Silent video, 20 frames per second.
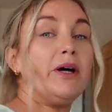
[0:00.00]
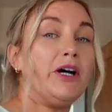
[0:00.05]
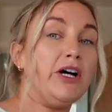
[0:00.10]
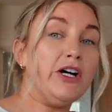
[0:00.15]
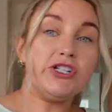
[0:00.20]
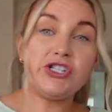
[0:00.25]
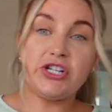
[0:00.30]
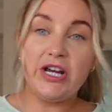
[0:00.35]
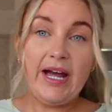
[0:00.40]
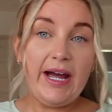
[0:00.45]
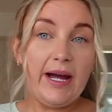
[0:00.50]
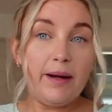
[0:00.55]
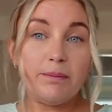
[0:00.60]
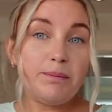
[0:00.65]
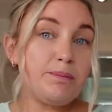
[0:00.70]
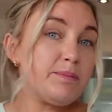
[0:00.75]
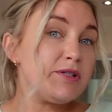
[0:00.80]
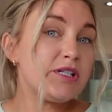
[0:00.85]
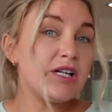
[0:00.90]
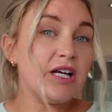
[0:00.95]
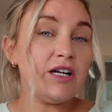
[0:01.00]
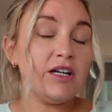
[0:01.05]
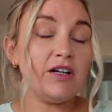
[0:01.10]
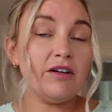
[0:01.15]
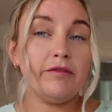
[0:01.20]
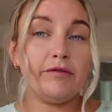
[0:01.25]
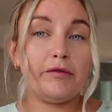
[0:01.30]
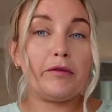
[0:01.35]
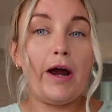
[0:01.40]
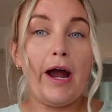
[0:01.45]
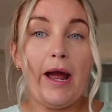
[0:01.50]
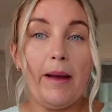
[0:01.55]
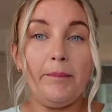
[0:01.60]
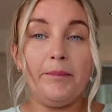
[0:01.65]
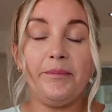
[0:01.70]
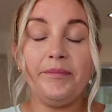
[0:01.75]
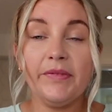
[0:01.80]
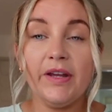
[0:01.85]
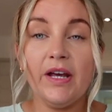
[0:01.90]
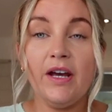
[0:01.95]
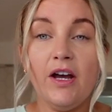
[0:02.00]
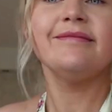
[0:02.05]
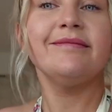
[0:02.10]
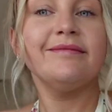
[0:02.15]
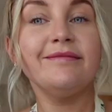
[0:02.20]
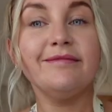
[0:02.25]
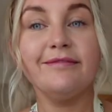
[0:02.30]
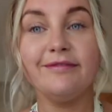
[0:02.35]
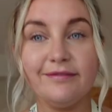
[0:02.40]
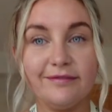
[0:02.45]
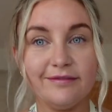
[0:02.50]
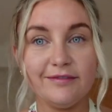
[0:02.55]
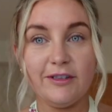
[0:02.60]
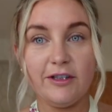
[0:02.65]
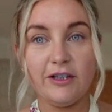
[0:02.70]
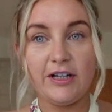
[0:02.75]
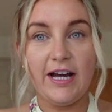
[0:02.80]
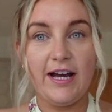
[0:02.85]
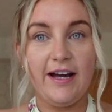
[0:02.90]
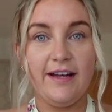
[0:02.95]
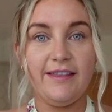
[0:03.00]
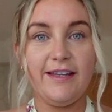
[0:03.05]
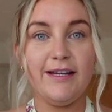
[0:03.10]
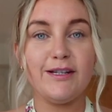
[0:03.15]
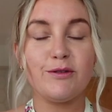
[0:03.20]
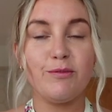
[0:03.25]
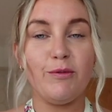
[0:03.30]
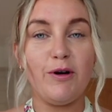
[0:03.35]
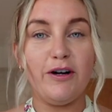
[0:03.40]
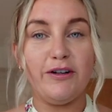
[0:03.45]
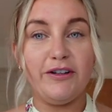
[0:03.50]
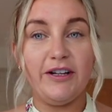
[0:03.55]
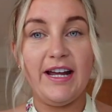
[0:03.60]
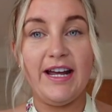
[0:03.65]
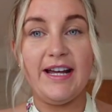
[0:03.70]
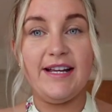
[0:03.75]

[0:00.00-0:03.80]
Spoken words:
pear-shaped frame. Okay, this one